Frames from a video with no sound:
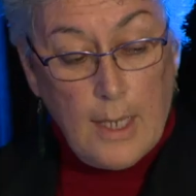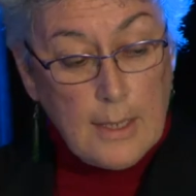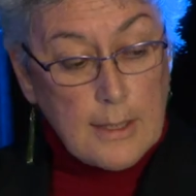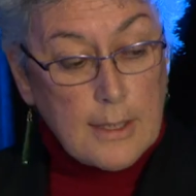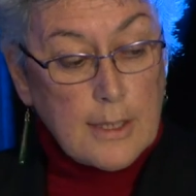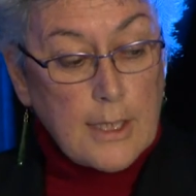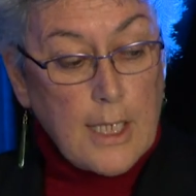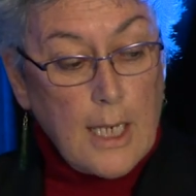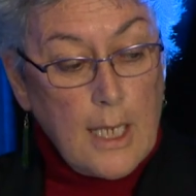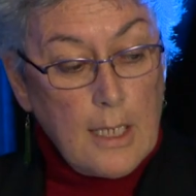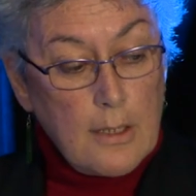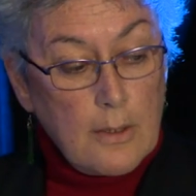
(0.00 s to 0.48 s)
that
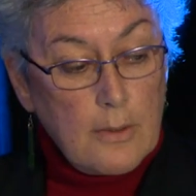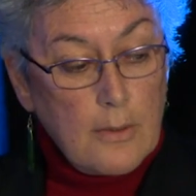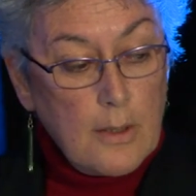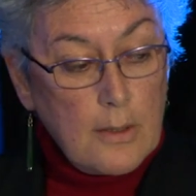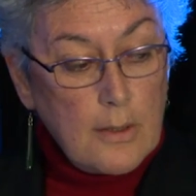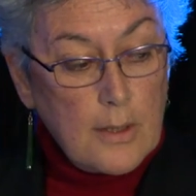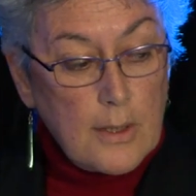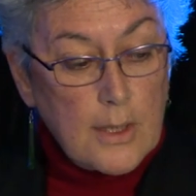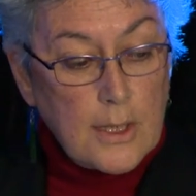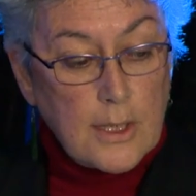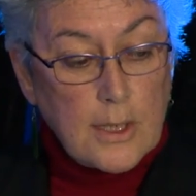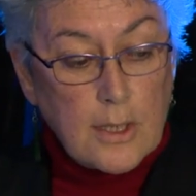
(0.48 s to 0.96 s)
stated
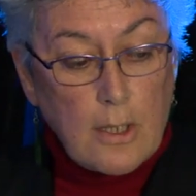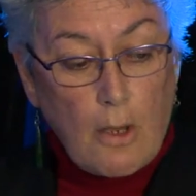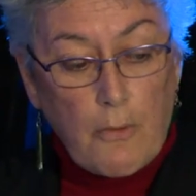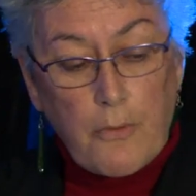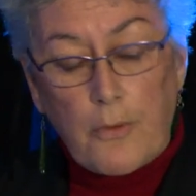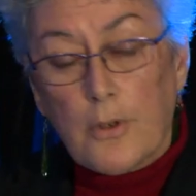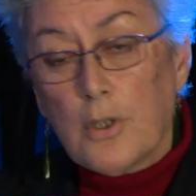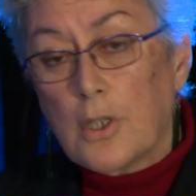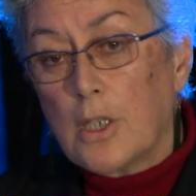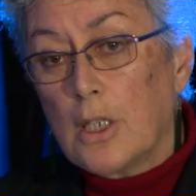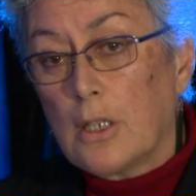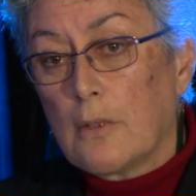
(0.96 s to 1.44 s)
that the
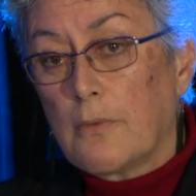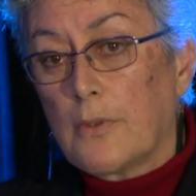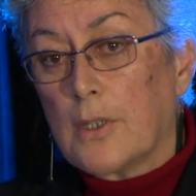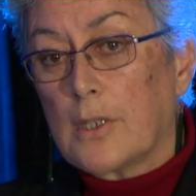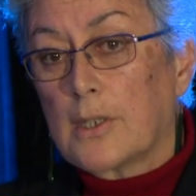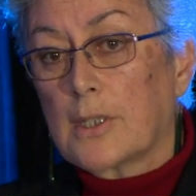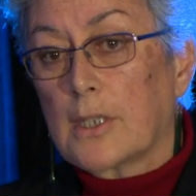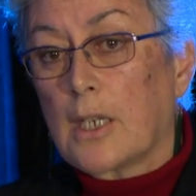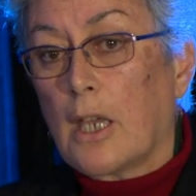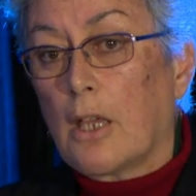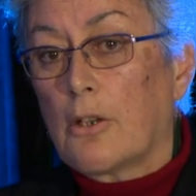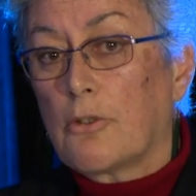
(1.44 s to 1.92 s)
sovereignty of
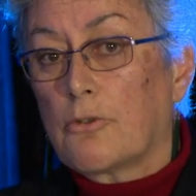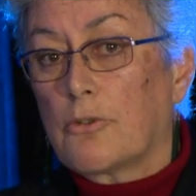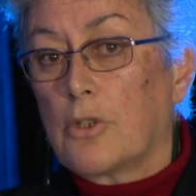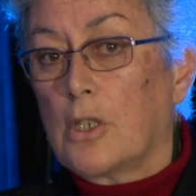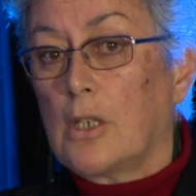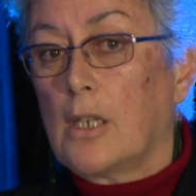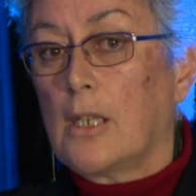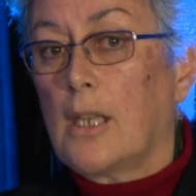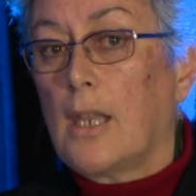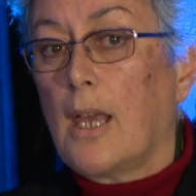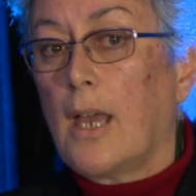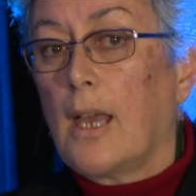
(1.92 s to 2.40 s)
this
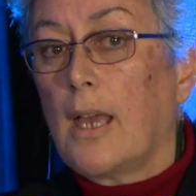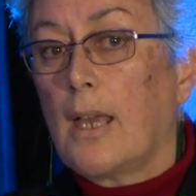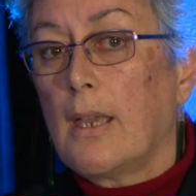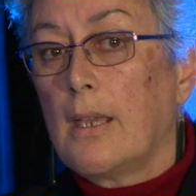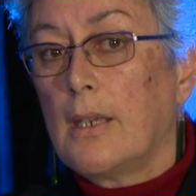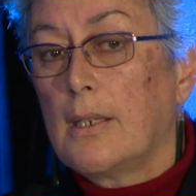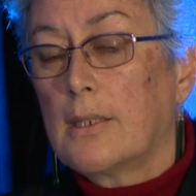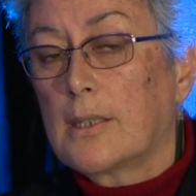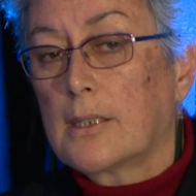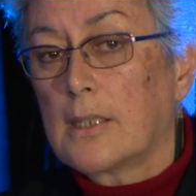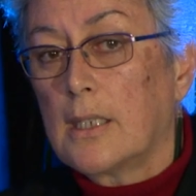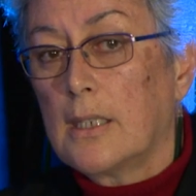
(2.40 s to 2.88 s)
country
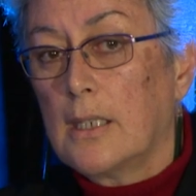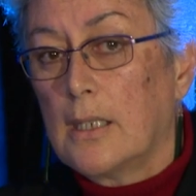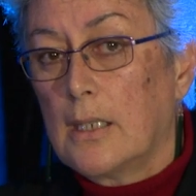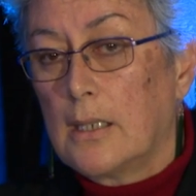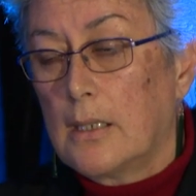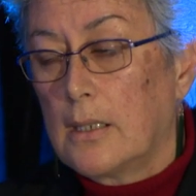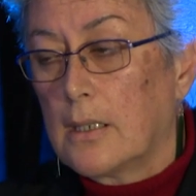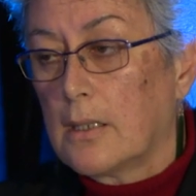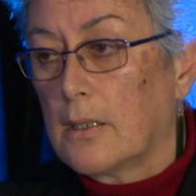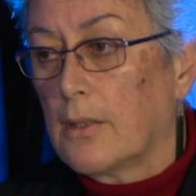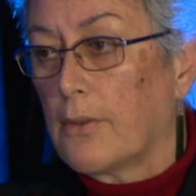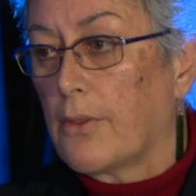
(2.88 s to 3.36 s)
lies
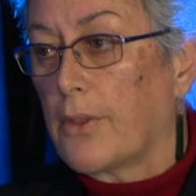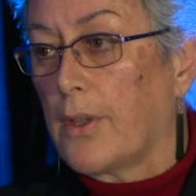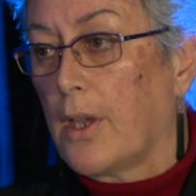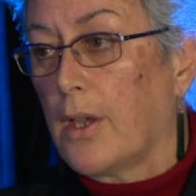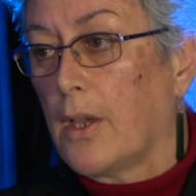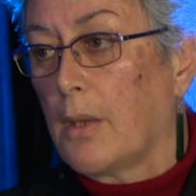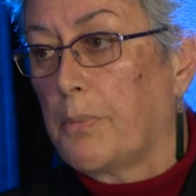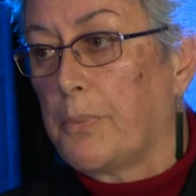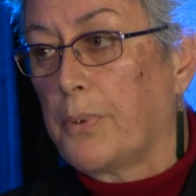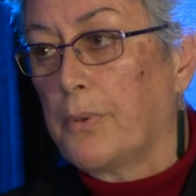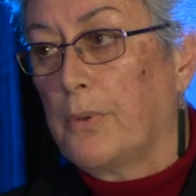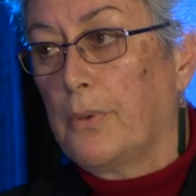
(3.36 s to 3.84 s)
in the
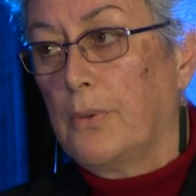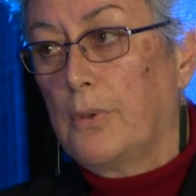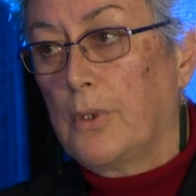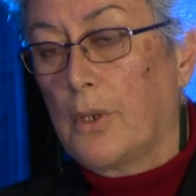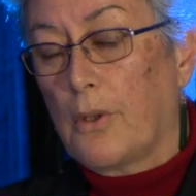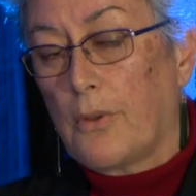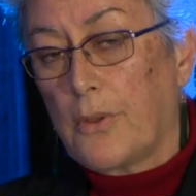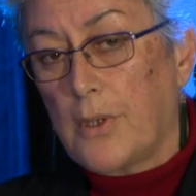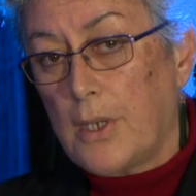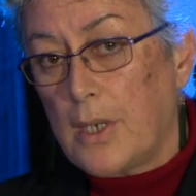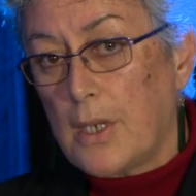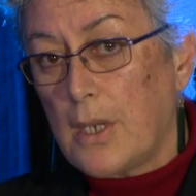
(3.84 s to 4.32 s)
hapū,
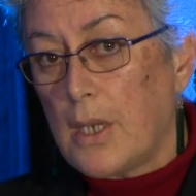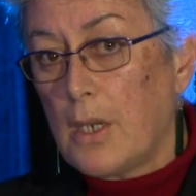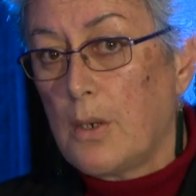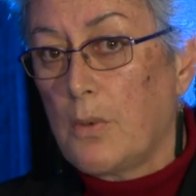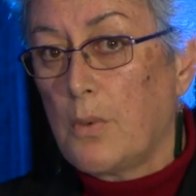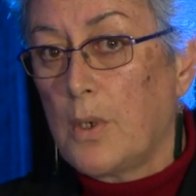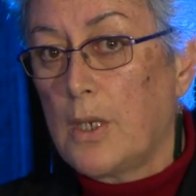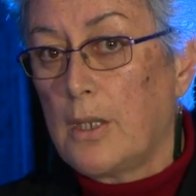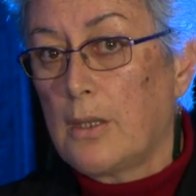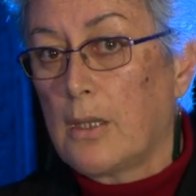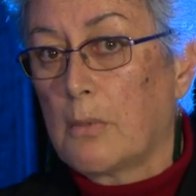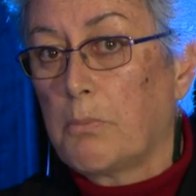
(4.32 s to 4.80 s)
not the
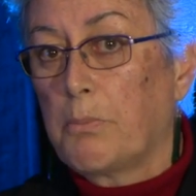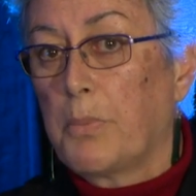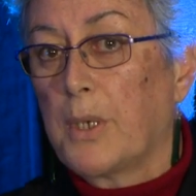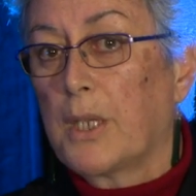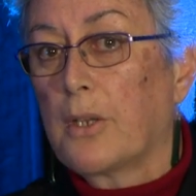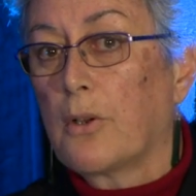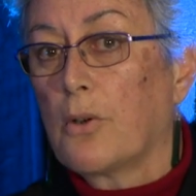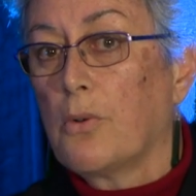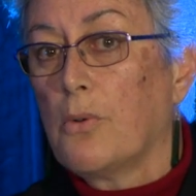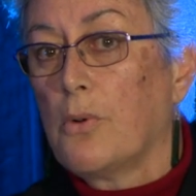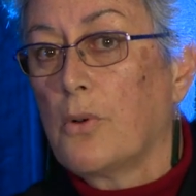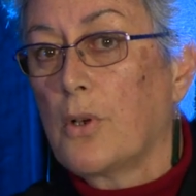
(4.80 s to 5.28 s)
iwi, the
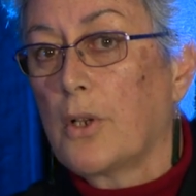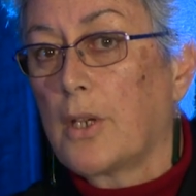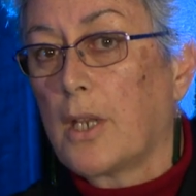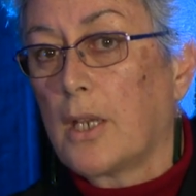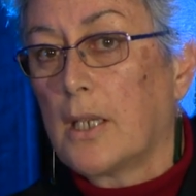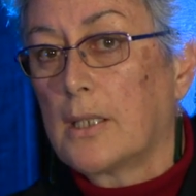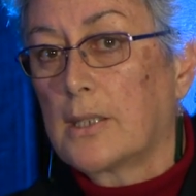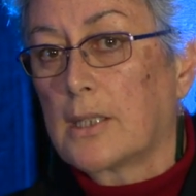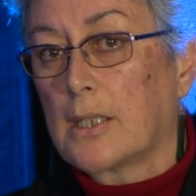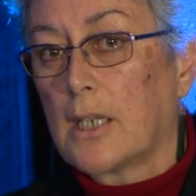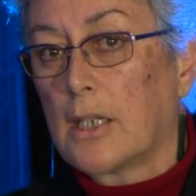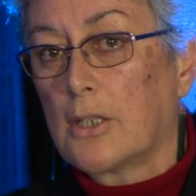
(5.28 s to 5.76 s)
bigger
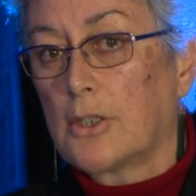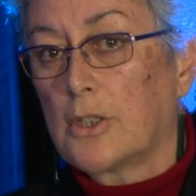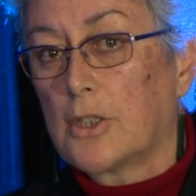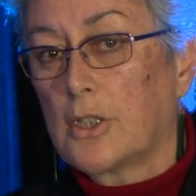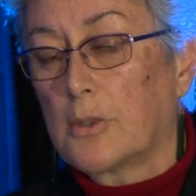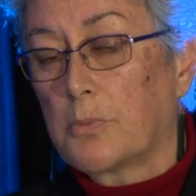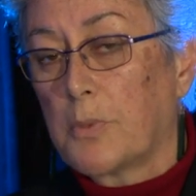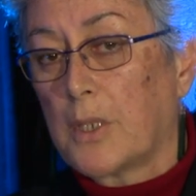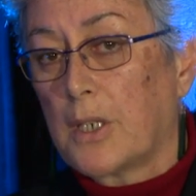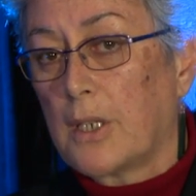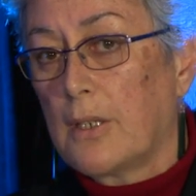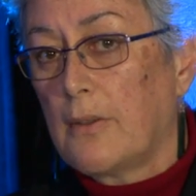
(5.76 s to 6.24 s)

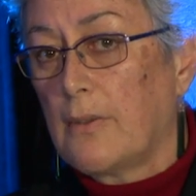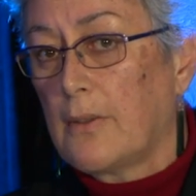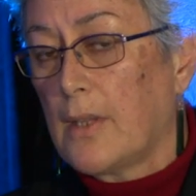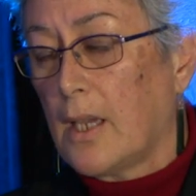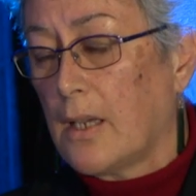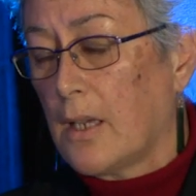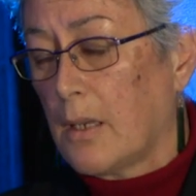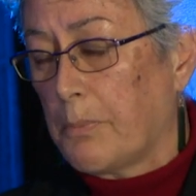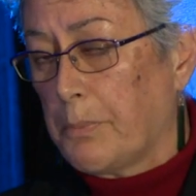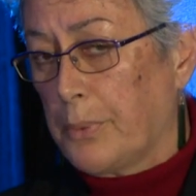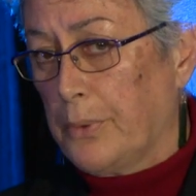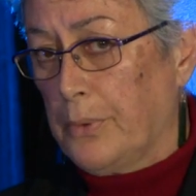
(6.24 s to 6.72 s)
organisations, but in
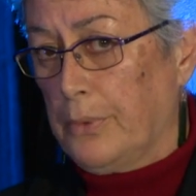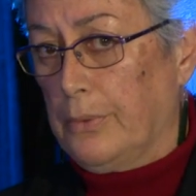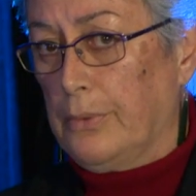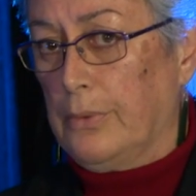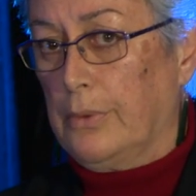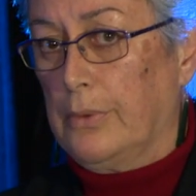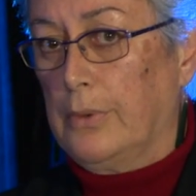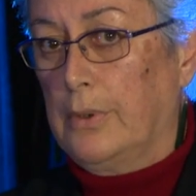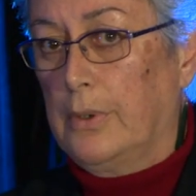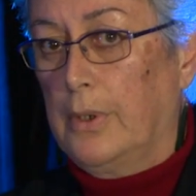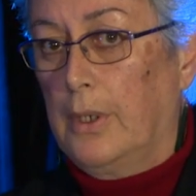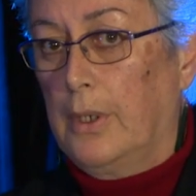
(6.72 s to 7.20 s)
the hapū.